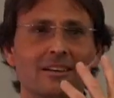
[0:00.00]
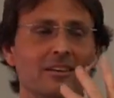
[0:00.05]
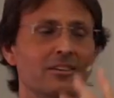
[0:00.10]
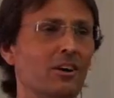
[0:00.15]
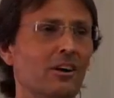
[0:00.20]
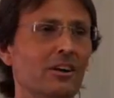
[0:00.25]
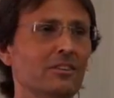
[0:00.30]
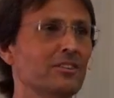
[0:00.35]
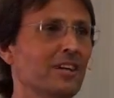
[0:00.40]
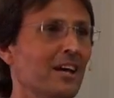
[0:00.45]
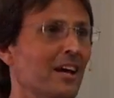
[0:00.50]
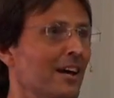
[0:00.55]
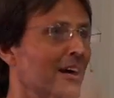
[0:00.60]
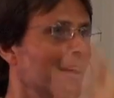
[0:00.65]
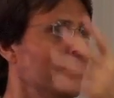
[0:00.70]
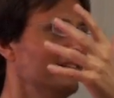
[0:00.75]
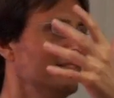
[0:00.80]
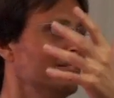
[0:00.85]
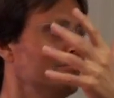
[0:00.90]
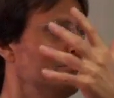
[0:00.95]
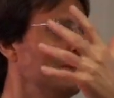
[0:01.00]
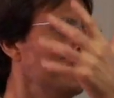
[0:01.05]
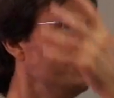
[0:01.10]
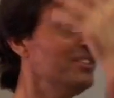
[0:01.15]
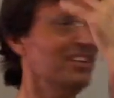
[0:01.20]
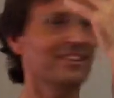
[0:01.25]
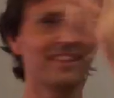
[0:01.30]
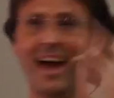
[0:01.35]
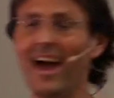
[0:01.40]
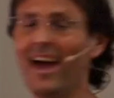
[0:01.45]
God can't
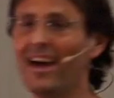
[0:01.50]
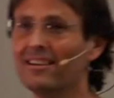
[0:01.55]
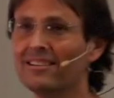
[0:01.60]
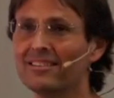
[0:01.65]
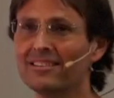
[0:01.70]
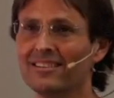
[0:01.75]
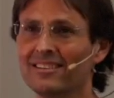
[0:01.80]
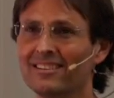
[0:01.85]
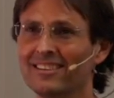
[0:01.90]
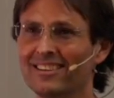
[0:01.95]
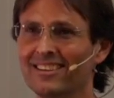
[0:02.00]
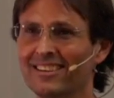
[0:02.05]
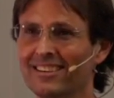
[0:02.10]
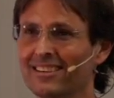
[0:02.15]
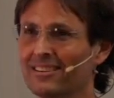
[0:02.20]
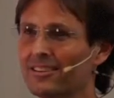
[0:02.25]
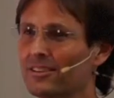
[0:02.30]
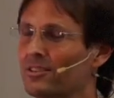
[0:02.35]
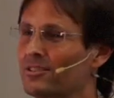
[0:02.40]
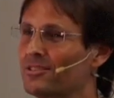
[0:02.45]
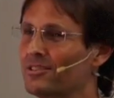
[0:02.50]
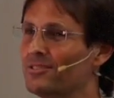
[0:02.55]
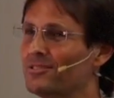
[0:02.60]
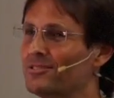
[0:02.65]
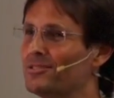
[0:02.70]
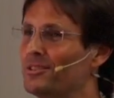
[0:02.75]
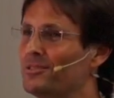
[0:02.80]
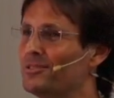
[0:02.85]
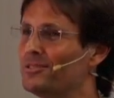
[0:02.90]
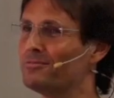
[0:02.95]
measure that, because
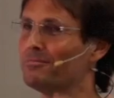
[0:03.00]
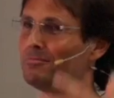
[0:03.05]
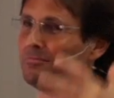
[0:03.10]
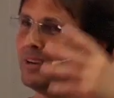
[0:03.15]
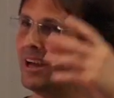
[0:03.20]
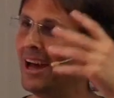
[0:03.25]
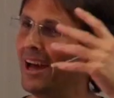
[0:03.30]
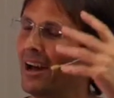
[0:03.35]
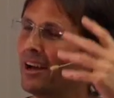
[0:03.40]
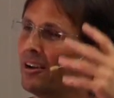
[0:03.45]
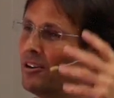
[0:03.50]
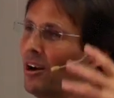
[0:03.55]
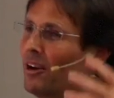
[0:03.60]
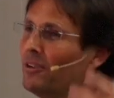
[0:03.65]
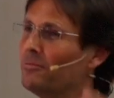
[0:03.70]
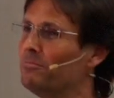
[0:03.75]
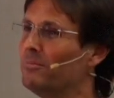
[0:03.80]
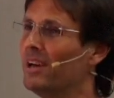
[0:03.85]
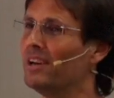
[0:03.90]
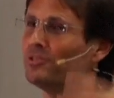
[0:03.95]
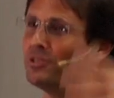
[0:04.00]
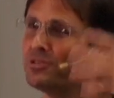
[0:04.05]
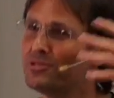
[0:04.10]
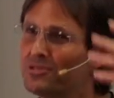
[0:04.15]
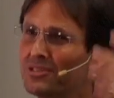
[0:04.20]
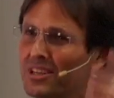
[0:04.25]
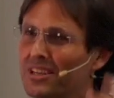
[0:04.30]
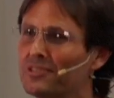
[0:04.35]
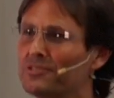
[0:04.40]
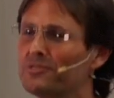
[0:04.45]
it's just, God
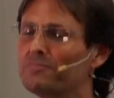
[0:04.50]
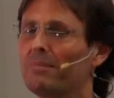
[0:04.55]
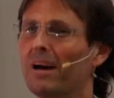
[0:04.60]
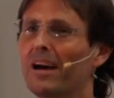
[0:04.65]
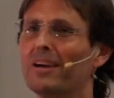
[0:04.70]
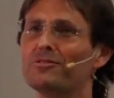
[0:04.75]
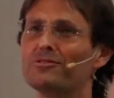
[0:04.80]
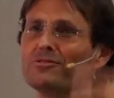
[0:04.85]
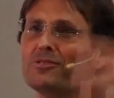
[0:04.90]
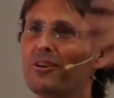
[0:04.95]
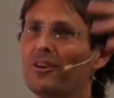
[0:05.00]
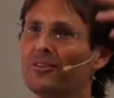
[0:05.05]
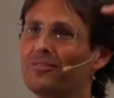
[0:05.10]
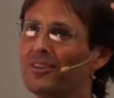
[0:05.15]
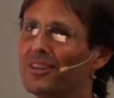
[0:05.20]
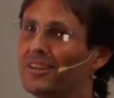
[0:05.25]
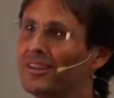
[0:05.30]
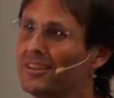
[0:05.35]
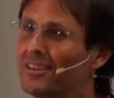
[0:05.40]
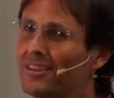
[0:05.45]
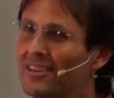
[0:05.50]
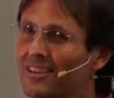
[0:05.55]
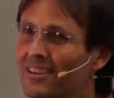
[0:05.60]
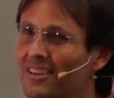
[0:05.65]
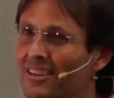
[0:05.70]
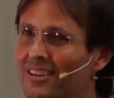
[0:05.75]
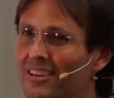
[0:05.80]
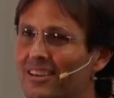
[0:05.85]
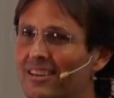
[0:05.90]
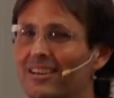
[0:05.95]
measures things based on the
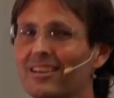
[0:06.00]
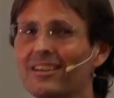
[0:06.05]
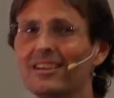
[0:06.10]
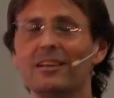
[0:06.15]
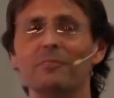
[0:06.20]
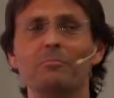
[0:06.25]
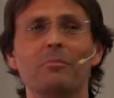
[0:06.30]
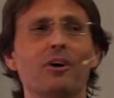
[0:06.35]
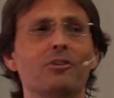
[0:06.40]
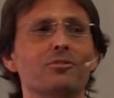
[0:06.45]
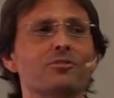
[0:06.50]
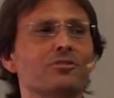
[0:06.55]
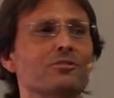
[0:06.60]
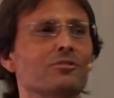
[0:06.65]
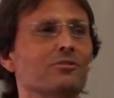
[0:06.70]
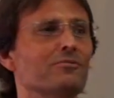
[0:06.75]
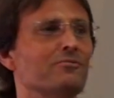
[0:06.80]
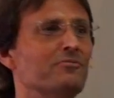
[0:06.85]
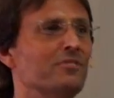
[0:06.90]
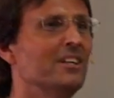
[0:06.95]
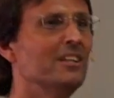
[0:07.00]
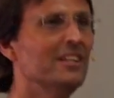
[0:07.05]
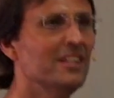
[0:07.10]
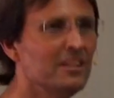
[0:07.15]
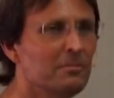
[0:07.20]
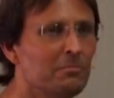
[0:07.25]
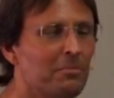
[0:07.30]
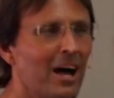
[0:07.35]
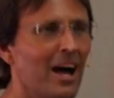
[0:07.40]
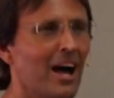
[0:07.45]
emotional
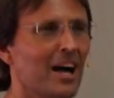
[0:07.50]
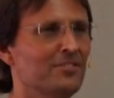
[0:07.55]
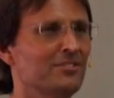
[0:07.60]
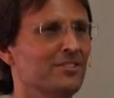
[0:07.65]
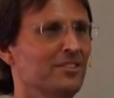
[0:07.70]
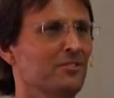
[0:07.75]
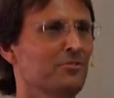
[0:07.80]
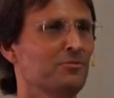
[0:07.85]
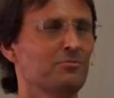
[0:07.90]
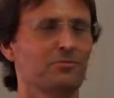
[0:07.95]
feeling passing